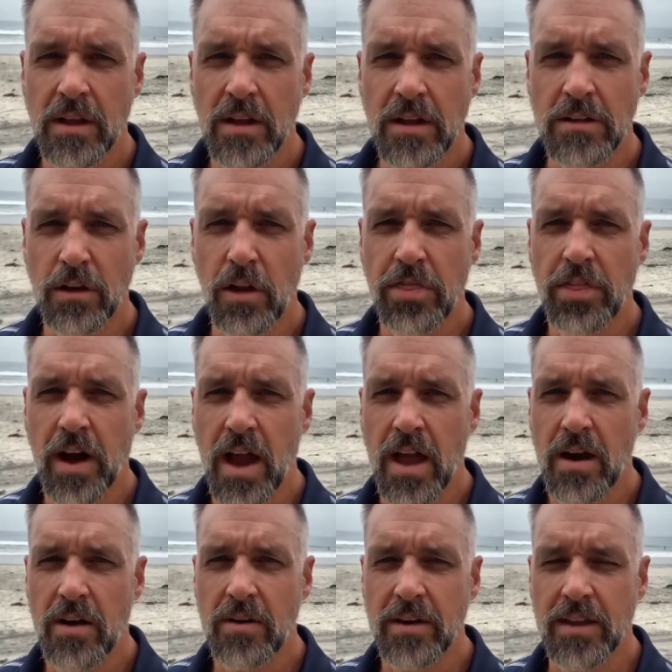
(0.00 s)

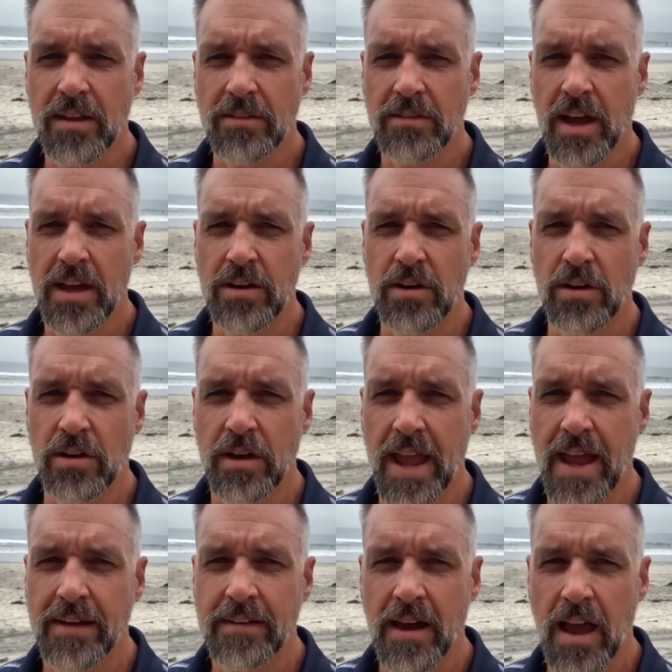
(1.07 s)
Glutathione is like your
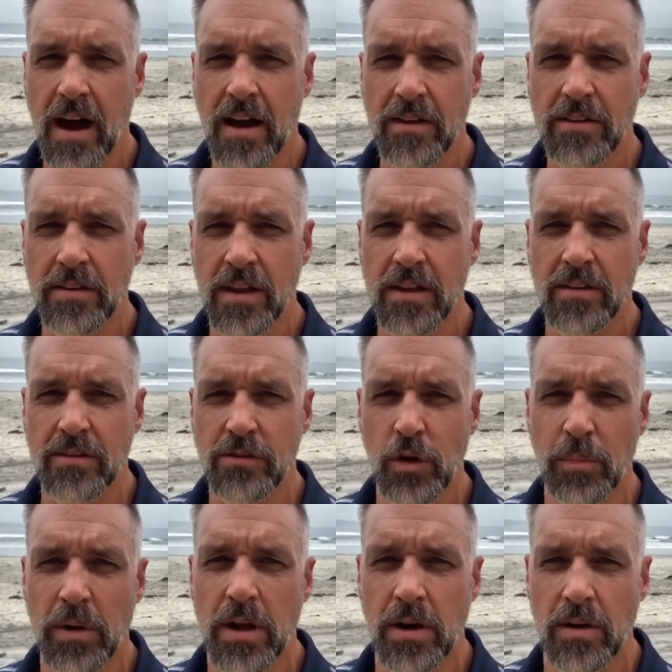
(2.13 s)
antioxidant
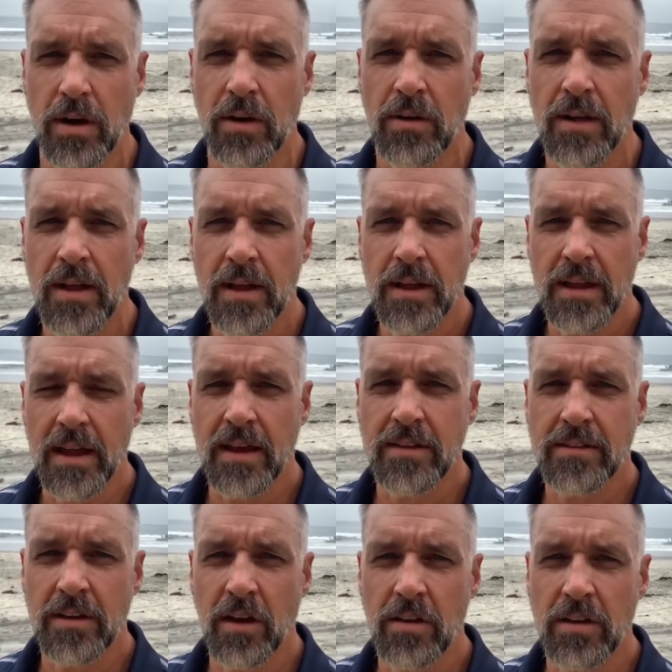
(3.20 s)
superhero.
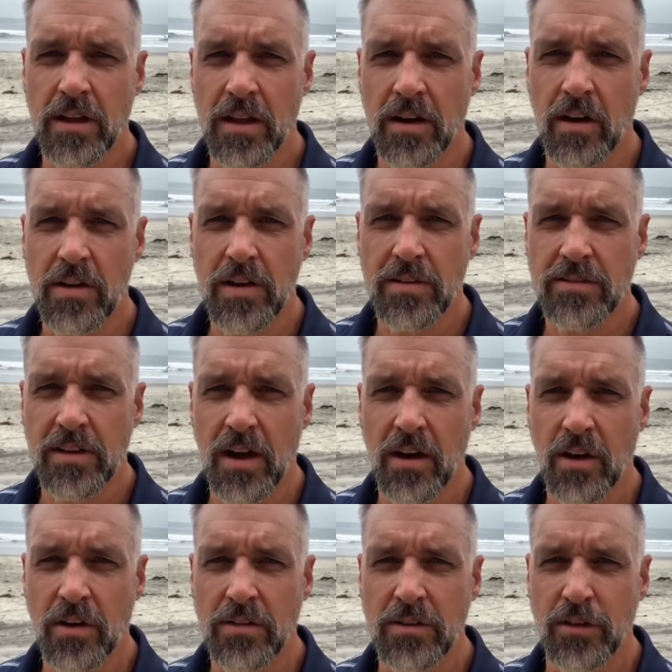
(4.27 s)
It's on, in all your
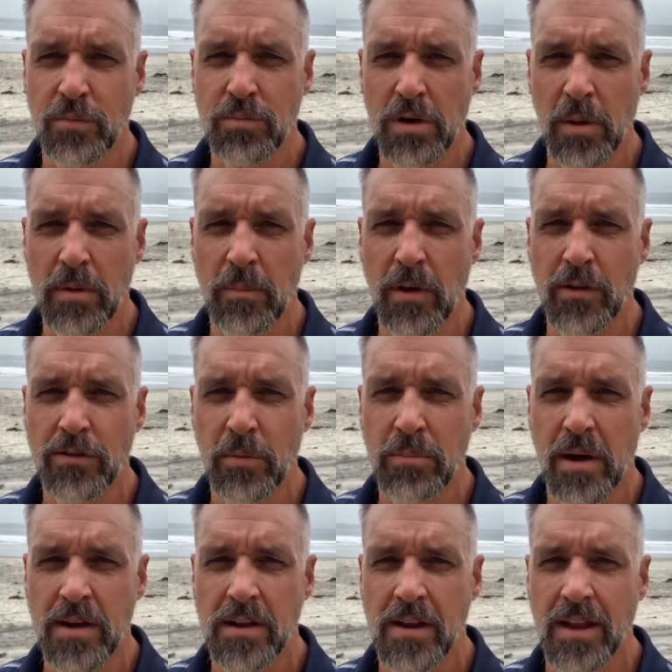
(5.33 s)
cells. It's probably most
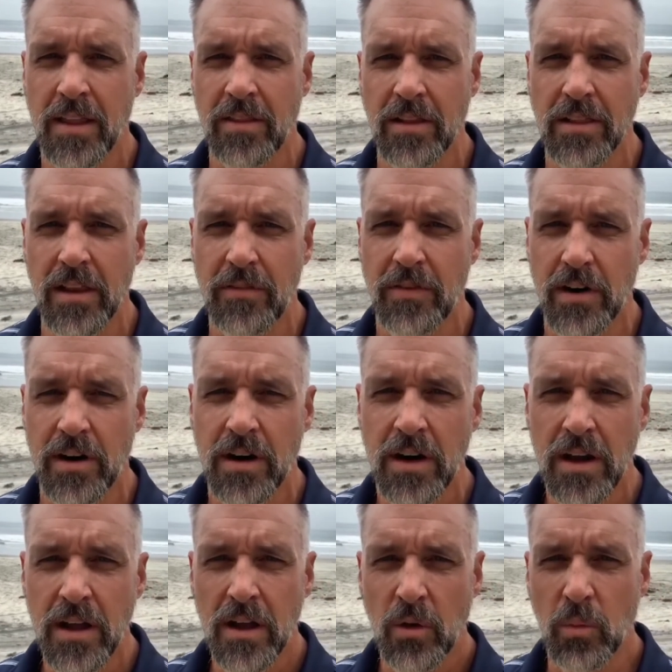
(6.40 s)
abundant in the liver,
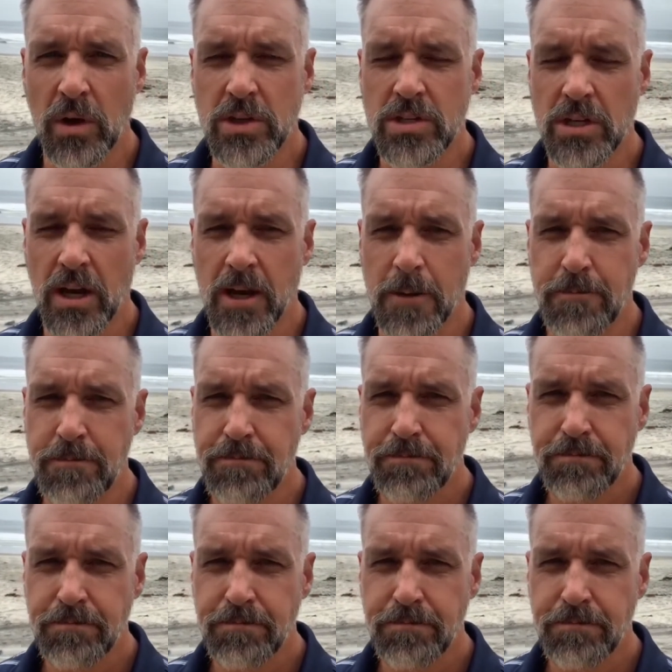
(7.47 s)
which, um,